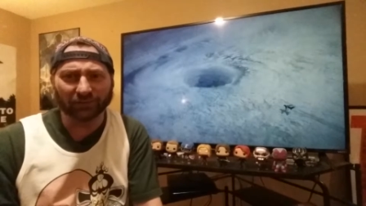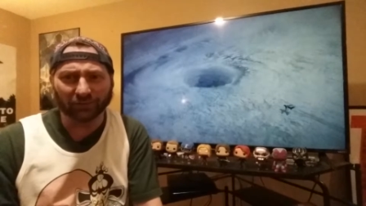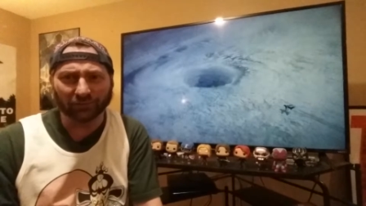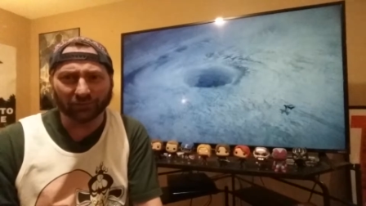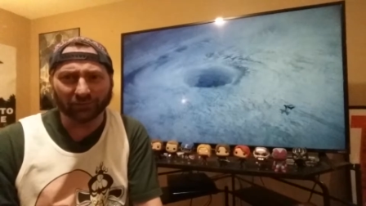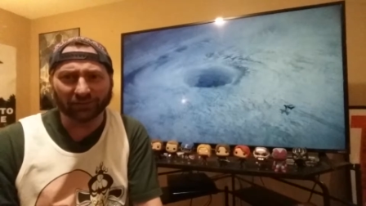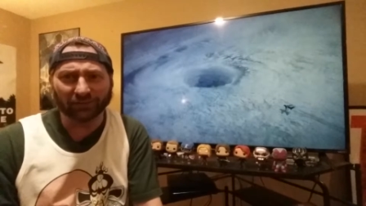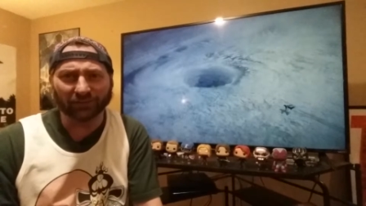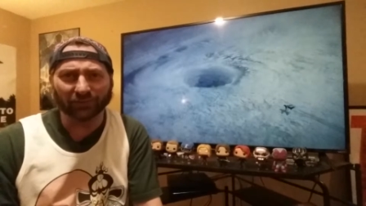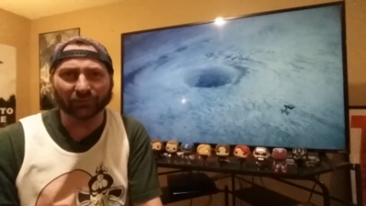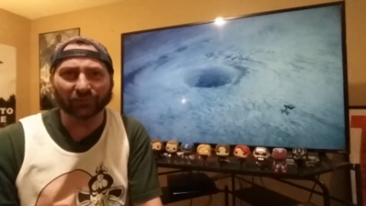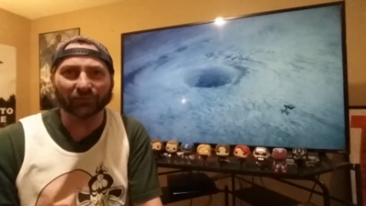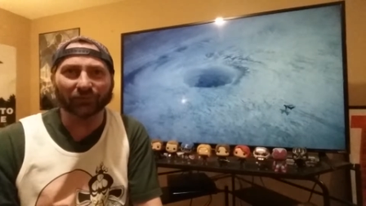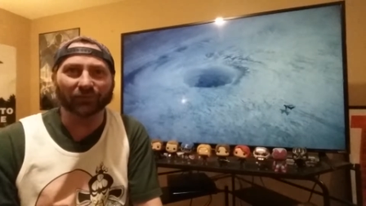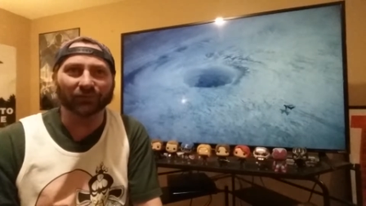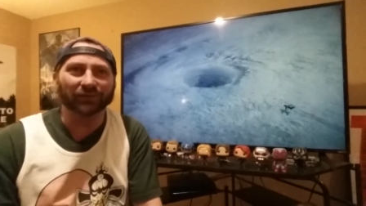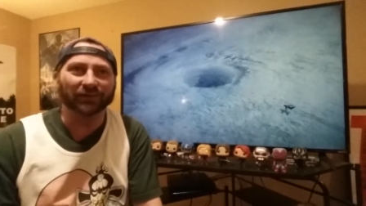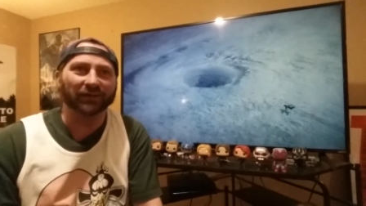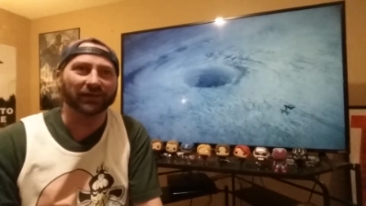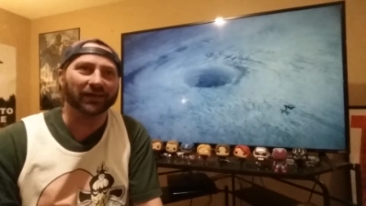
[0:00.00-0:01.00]
to the
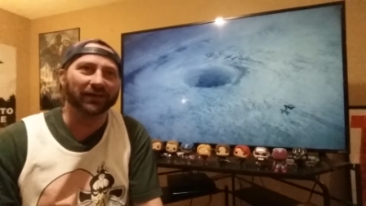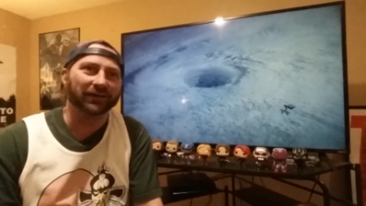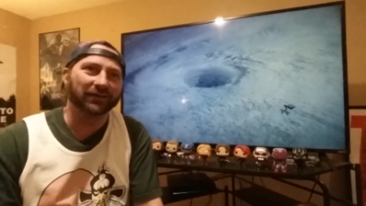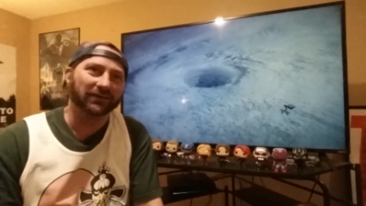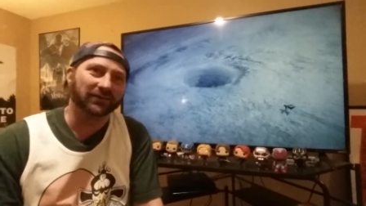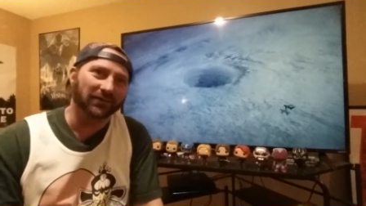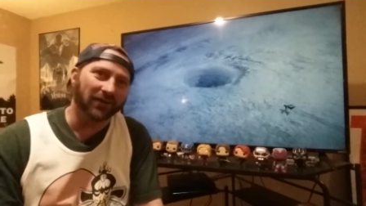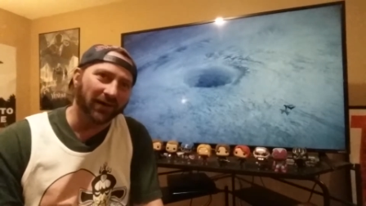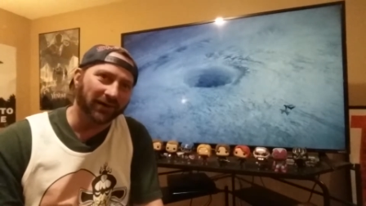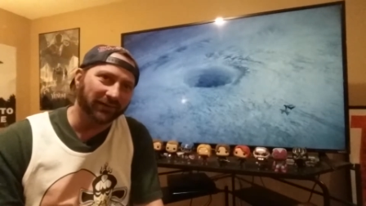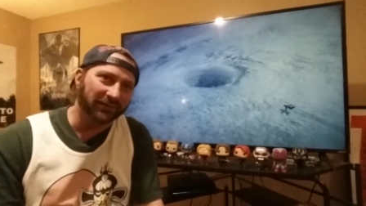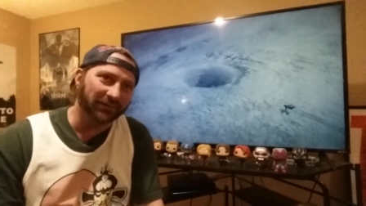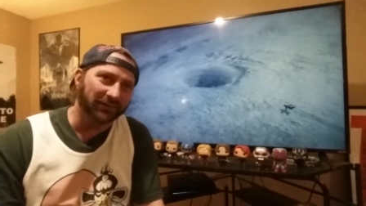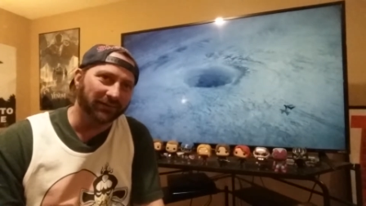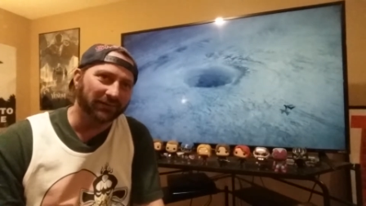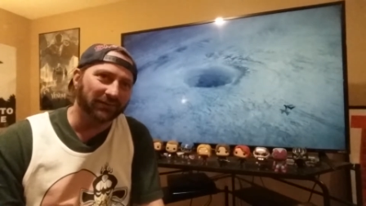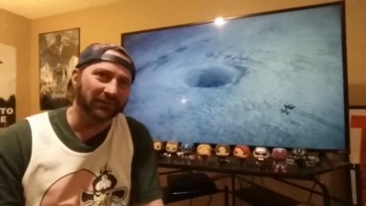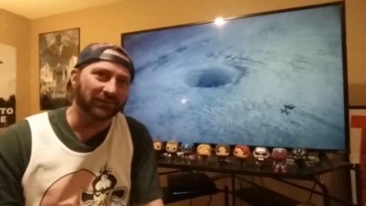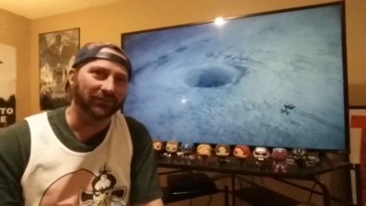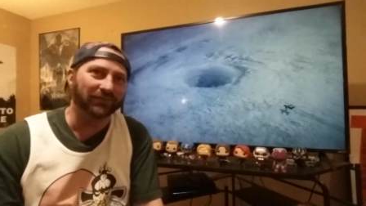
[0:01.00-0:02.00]
school and they got to talk to
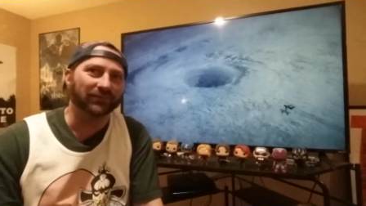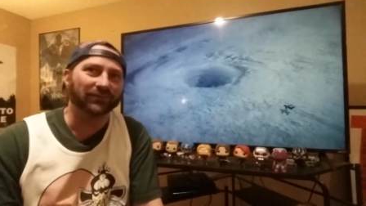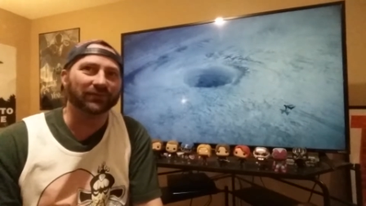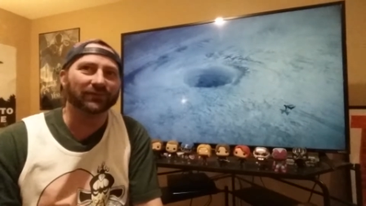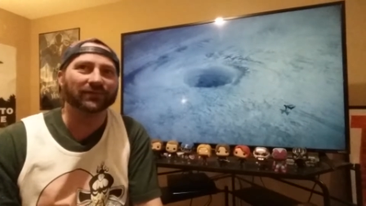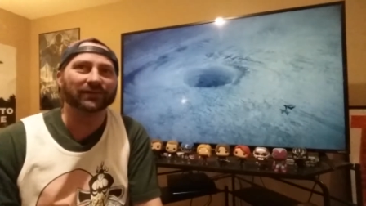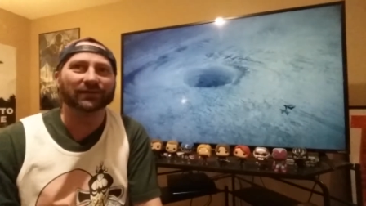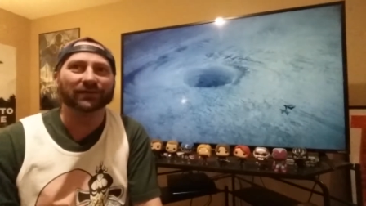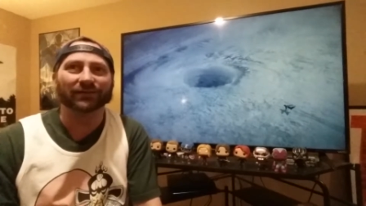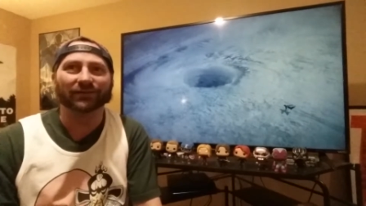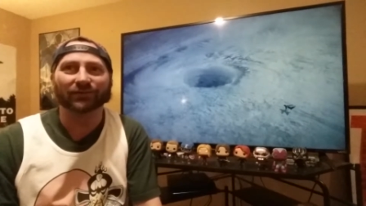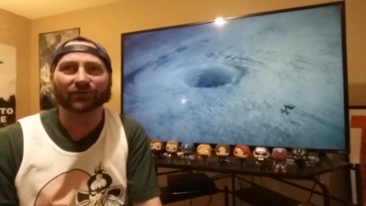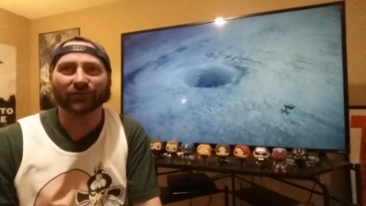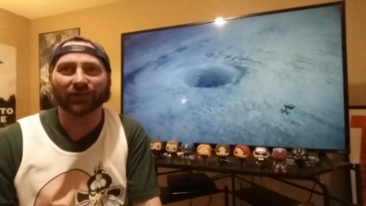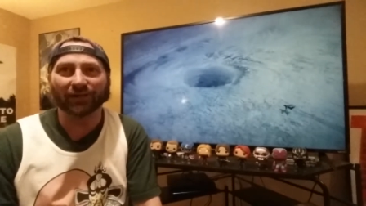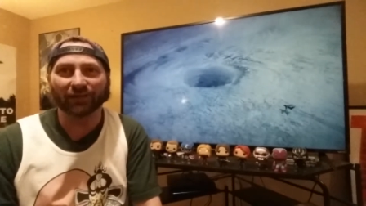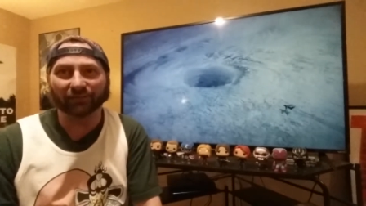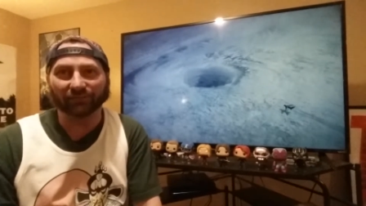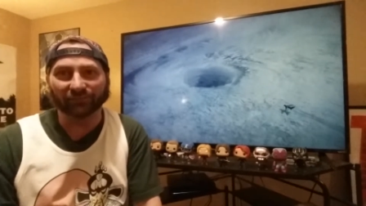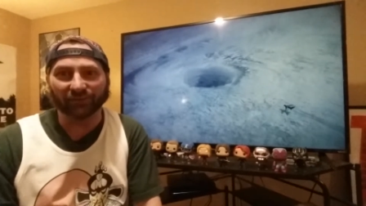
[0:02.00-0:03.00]
the students and
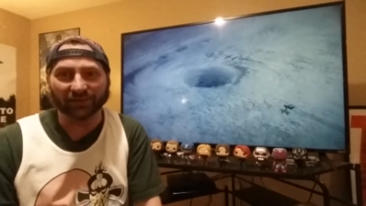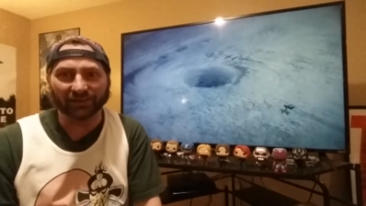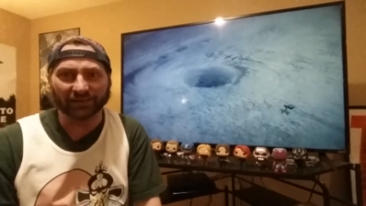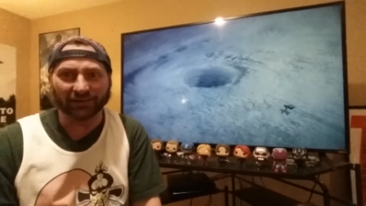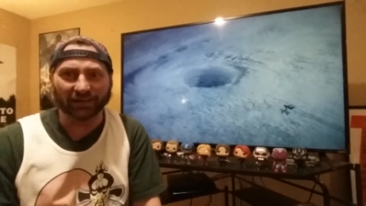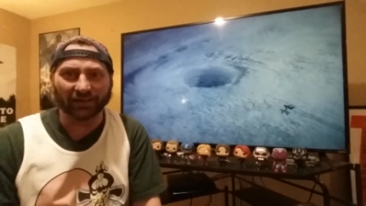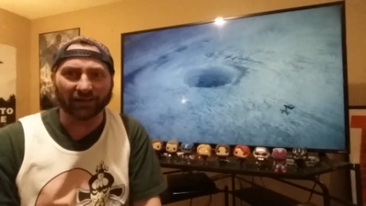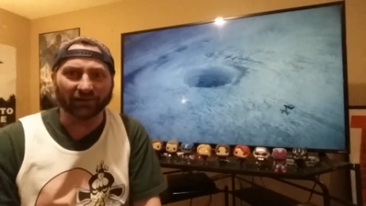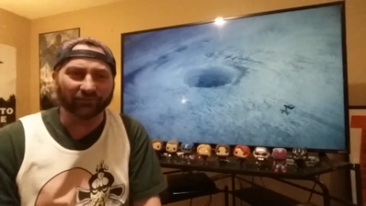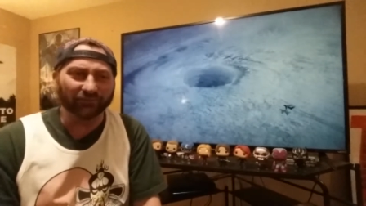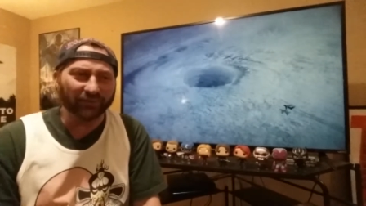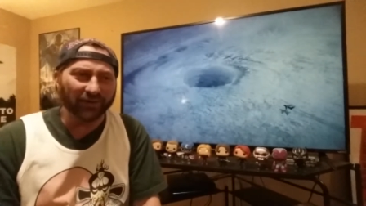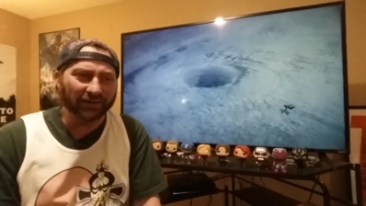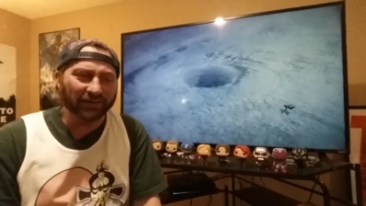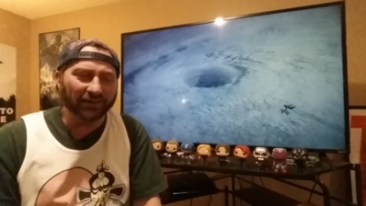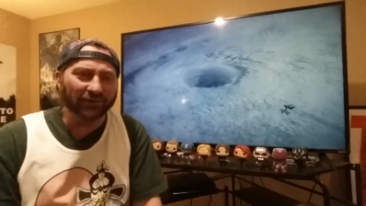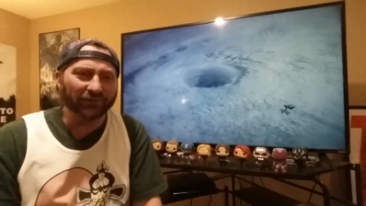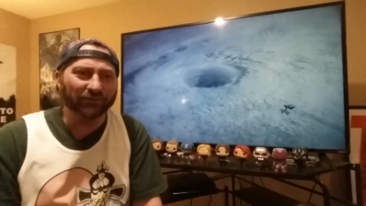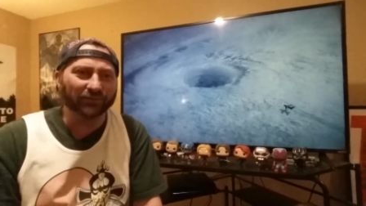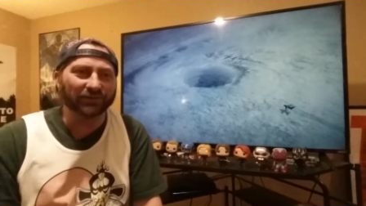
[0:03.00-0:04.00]
try to investigate and
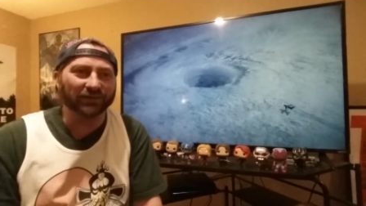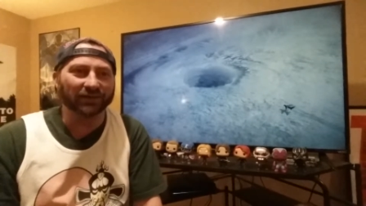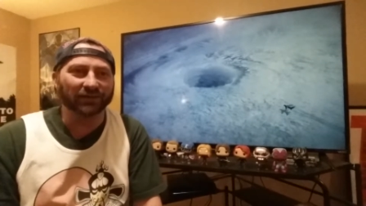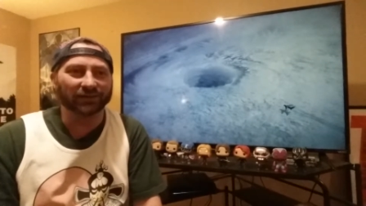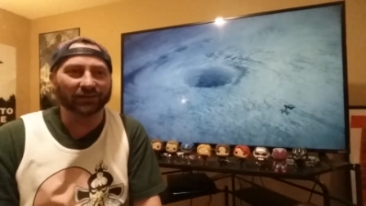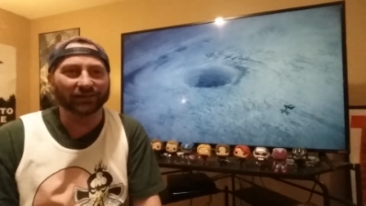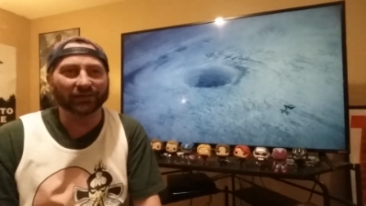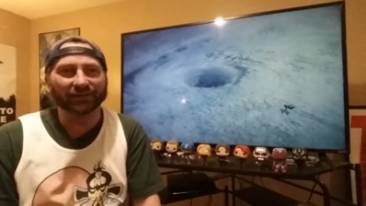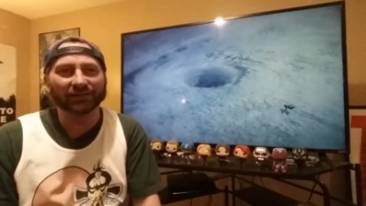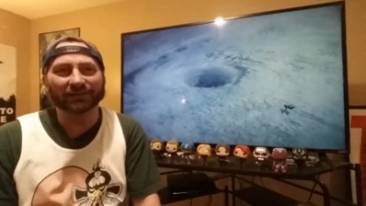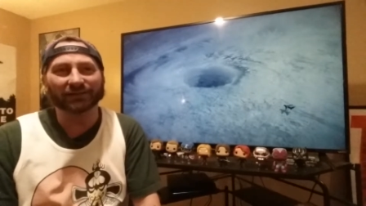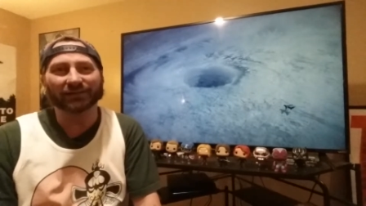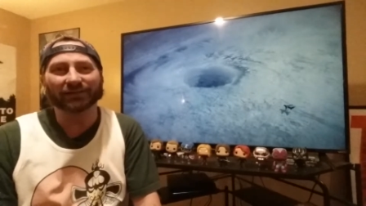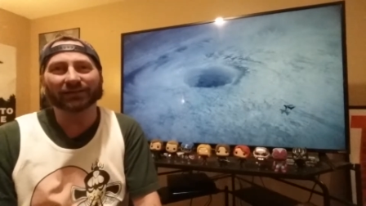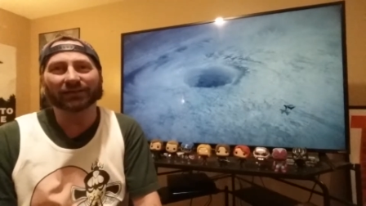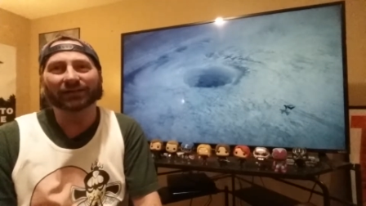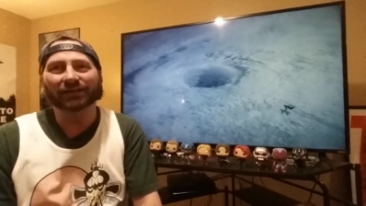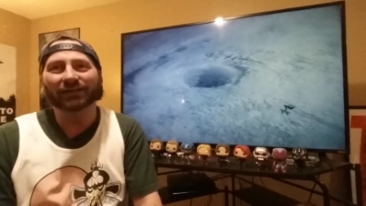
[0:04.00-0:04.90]
find out who did this.